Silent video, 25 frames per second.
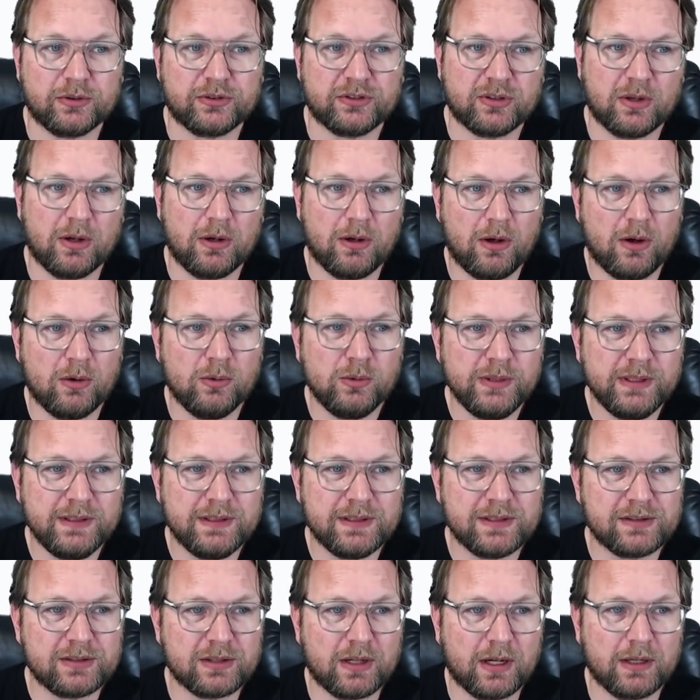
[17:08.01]
So only
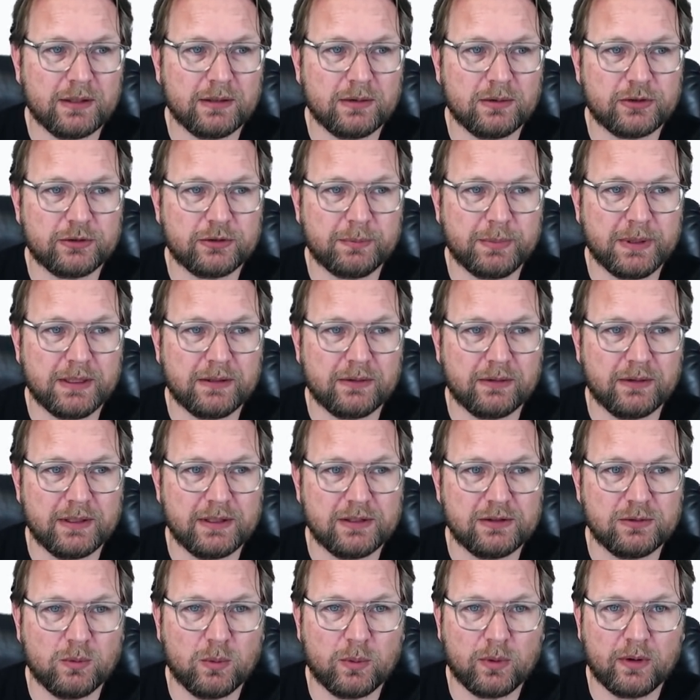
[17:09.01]
this article spinner
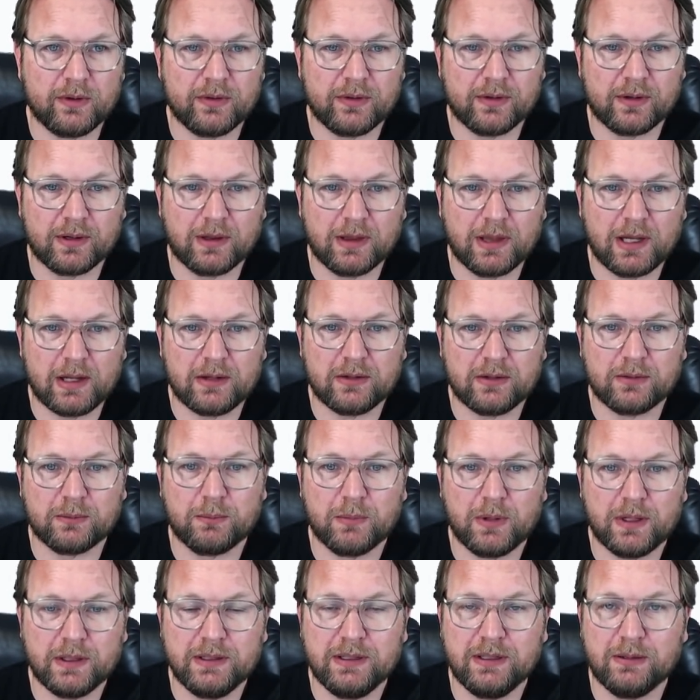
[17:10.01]
is worth a lot of
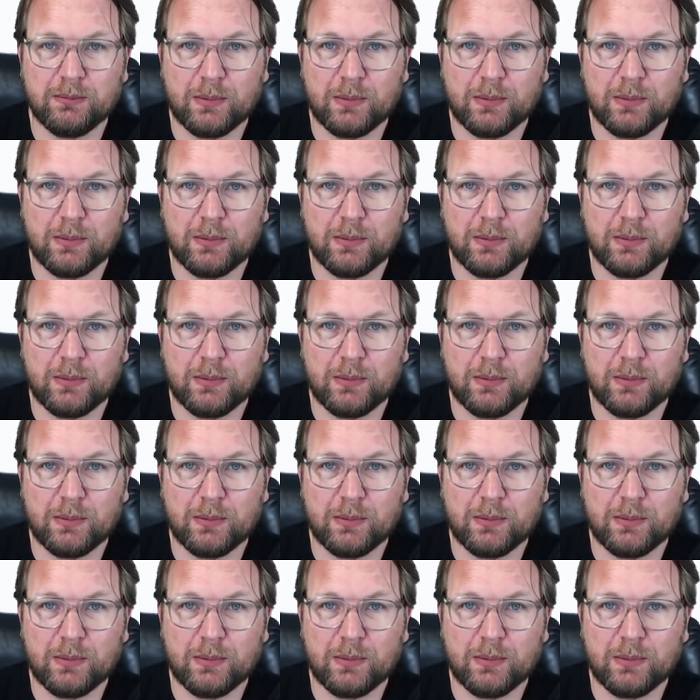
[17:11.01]
money,